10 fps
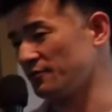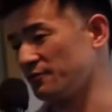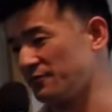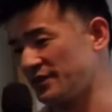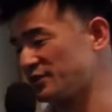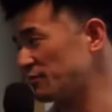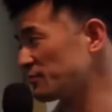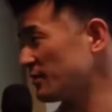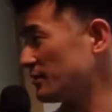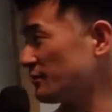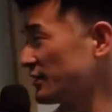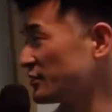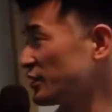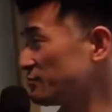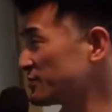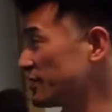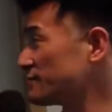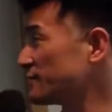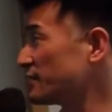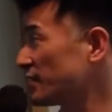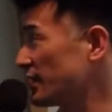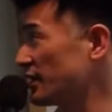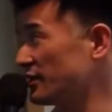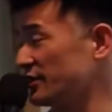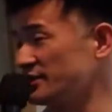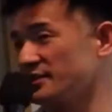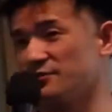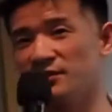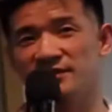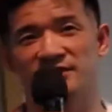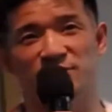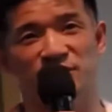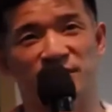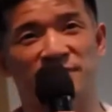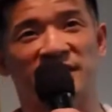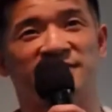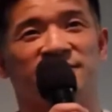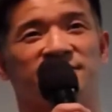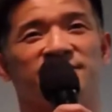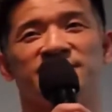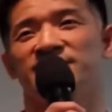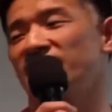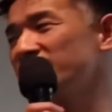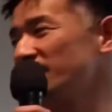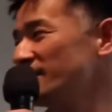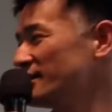finish up stuff. And this is what mruby bytecode looks like,